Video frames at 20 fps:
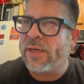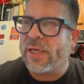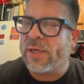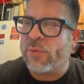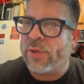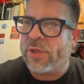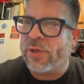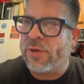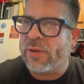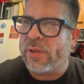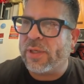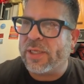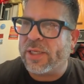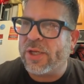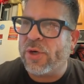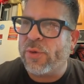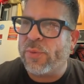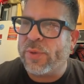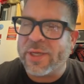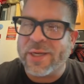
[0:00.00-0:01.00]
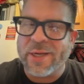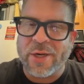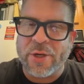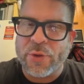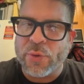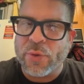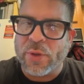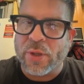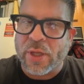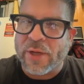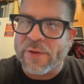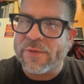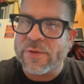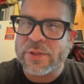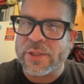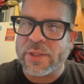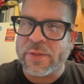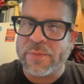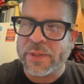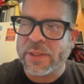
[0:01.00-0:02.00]
like when you like when you get a new glove
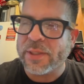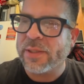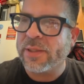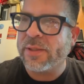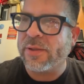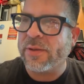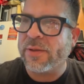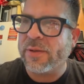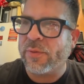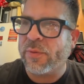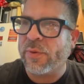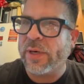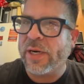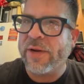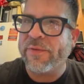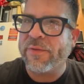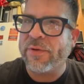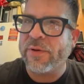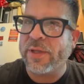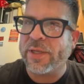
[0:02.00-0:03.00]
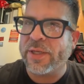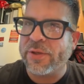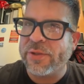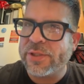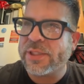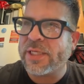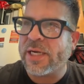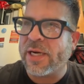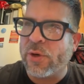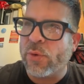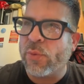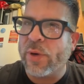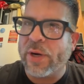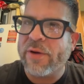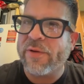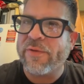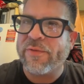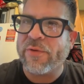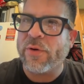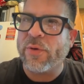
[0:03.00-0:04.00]
or something or whatever, like you just kind of
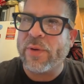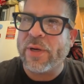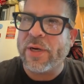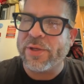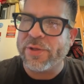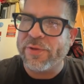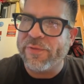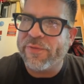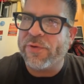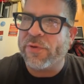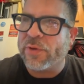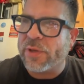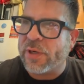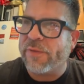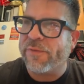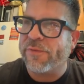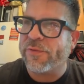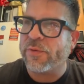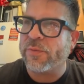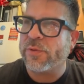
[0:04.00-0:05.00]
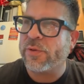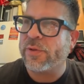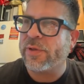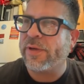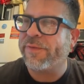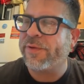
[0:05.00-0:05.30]
wear it for a while and you feel comfortable.